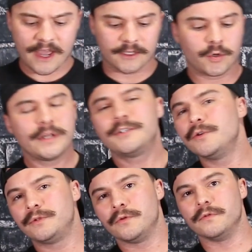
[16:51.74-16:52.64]
yeah,
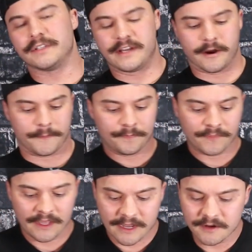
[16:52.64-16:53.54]
22 tools in here.
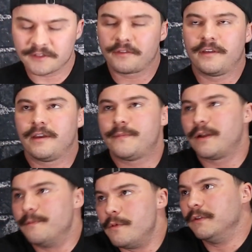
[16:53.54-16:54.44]
Here's the thing
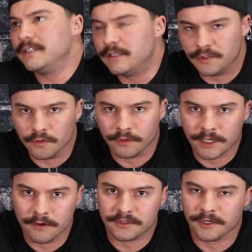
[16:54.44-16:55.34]
about a multi-tool
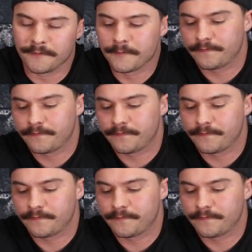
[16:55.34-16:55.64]
coaster.